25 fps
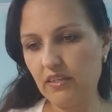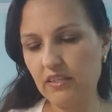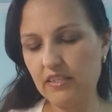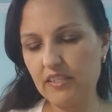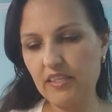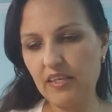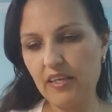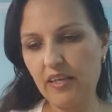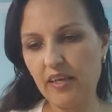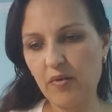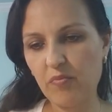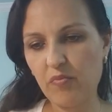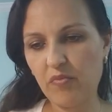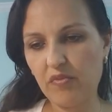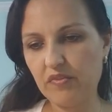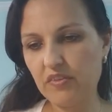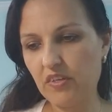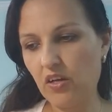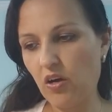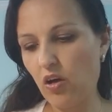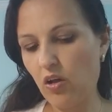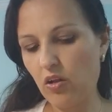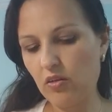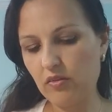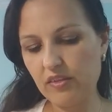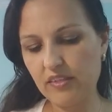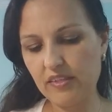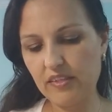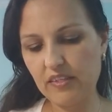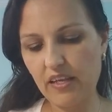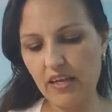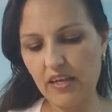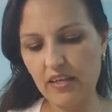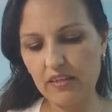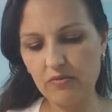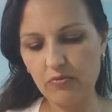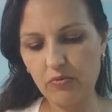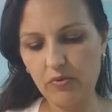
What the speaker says: theme of the whole set,